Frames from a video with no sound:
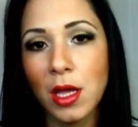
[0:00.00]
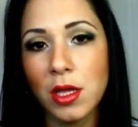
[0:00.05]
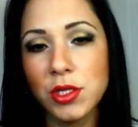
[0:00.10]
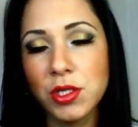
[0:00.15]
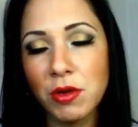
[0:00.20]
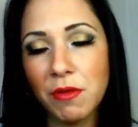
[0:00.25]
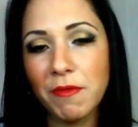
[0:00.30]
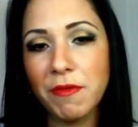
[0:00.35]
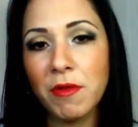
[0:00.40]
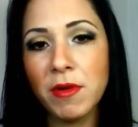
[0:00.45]

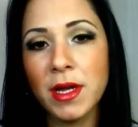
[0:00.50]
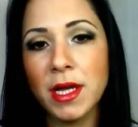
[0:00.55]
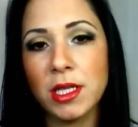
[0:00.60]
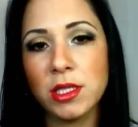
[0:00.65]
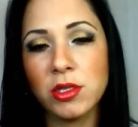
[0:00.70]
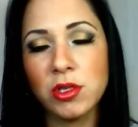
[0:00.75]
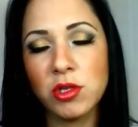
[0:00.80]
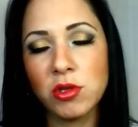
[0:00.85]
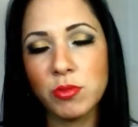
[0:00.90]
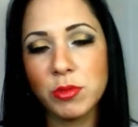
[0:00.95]
don't forget
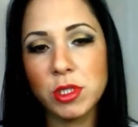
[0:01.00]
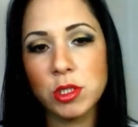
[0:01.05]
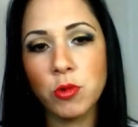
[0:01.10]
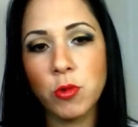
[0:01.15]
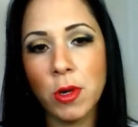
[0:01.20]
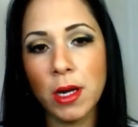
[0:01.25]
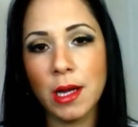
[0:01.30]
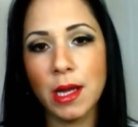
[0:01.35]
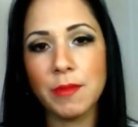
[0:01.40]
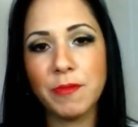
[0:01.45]
to
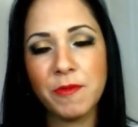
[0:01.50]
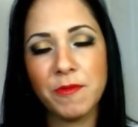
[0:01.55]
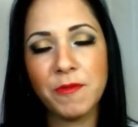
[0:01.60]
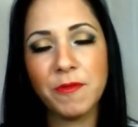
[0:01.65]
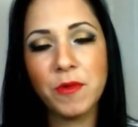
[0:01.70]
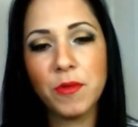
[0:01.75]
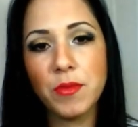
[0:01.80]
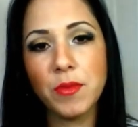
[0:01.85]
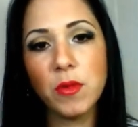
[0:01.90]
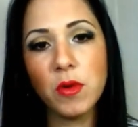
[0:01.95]
subscribe
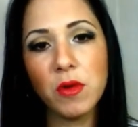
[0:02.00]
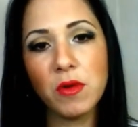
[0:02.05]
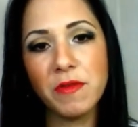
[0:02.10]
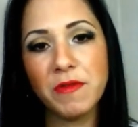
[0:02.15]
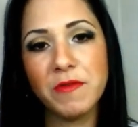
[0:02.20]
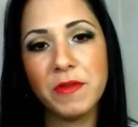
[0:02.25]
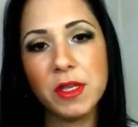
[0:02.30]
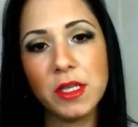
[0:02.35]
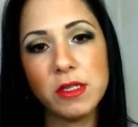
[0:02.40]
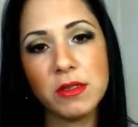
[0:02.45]
for more
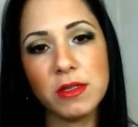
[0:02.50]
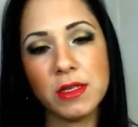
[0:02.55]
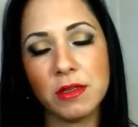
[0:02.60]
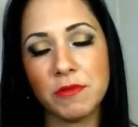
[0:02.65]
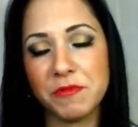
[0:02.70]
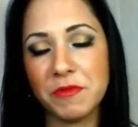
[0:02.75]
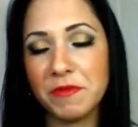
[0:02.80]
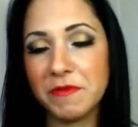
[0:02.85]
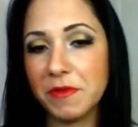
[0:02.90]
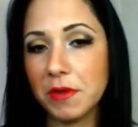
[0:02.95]
videos
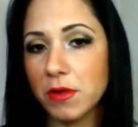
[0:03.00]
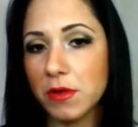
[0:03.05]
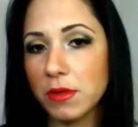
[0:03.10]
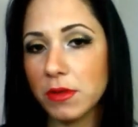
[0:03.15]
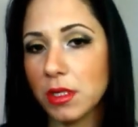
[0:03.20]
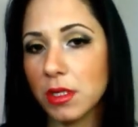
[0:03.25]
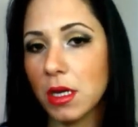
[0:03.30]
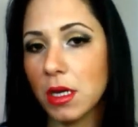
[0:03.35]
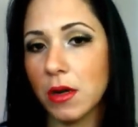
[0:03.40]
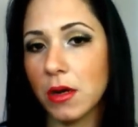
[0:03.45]
and
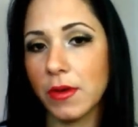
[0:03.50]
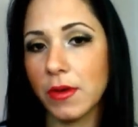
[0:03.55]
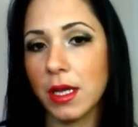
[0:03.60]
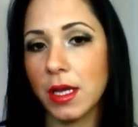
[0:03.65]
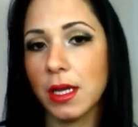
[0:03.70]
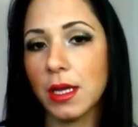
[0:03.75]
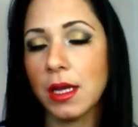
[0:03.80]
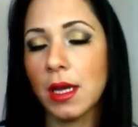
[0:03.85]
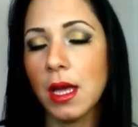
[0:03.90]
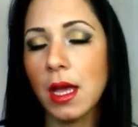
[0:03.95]
reviews,
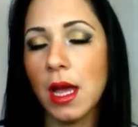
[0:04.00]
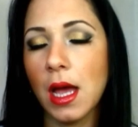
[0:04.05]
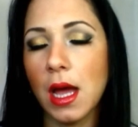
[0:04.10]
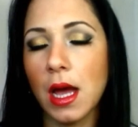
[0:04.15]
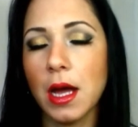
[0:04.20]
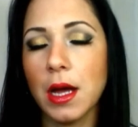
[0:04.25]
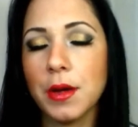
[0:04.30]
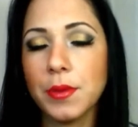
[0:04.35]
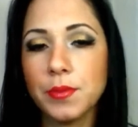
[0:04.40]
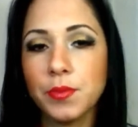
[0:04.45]
okay.
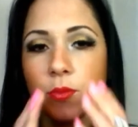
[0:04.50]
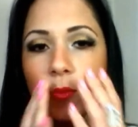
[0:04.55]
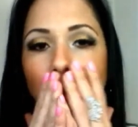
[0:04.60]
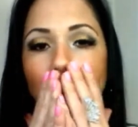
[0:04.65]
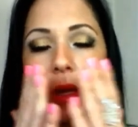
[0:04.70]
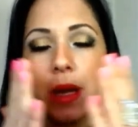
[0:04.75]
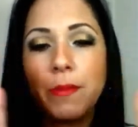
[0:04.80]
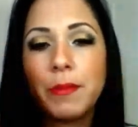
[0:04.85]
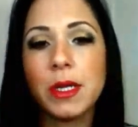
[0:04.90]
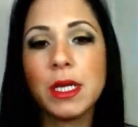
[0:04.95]
A
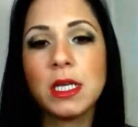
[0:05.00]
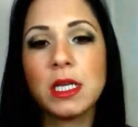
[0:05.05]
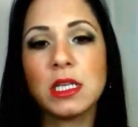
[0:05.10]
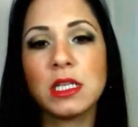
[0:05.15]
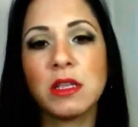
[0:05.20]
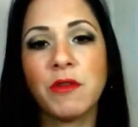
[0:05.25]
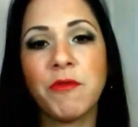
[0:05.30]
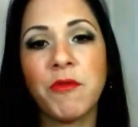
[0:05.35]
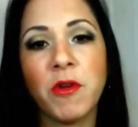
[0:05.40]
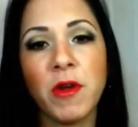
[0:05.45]
big
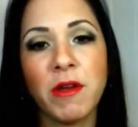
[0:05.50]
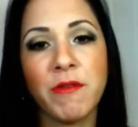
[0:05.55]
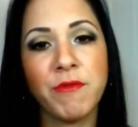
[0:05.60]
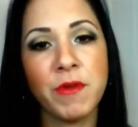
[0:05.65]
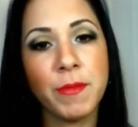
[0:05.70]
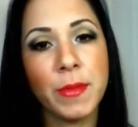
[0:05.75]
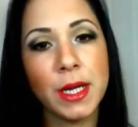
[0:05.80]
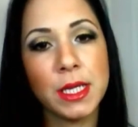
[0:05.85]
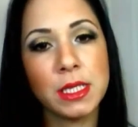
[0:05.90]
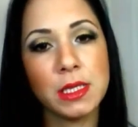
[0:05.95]
kiss for
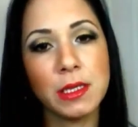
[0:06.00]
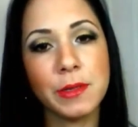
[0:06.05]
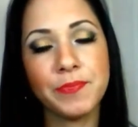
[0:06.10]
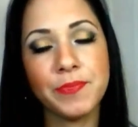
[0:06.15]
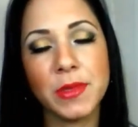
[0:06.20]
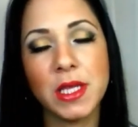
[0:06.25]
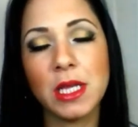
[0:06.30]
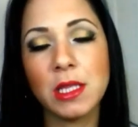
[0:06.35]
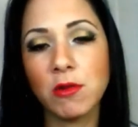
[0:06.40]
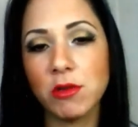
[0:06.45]
everybody,
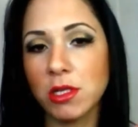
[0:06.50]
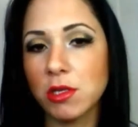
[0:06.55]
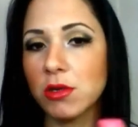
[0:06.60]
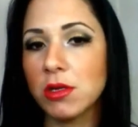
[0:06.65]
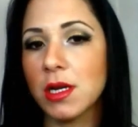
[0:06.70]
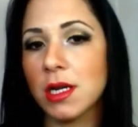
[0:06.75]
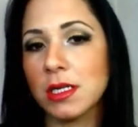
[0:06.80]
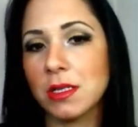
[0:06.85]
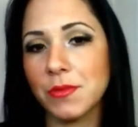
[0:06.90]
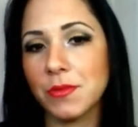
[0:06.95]
and I'll see you
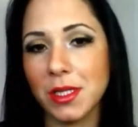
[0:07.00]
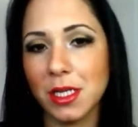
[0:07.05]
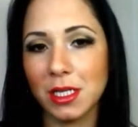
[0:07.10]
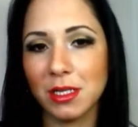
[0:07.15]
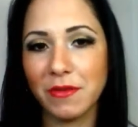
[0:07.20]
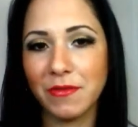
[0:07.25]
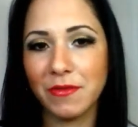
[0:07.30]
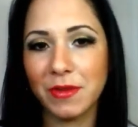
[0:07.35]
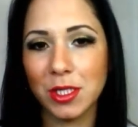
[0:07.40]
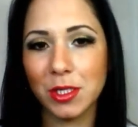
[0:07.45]
guys in my
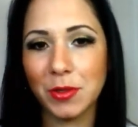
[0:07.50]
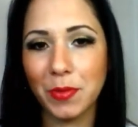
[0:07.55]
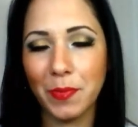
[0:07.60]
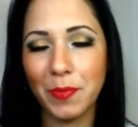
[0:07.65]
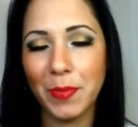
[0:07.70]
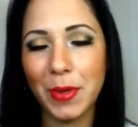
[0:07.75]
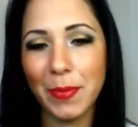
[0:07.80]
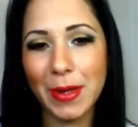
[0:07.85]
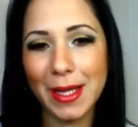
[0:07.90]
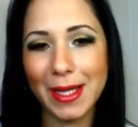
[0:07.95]
next video.
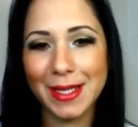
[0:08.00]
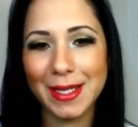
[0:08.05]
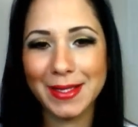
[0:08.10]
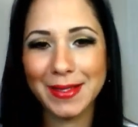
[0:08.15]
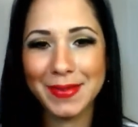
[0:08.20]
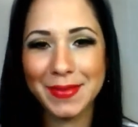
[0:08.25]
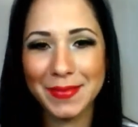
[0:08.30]
Bye bye.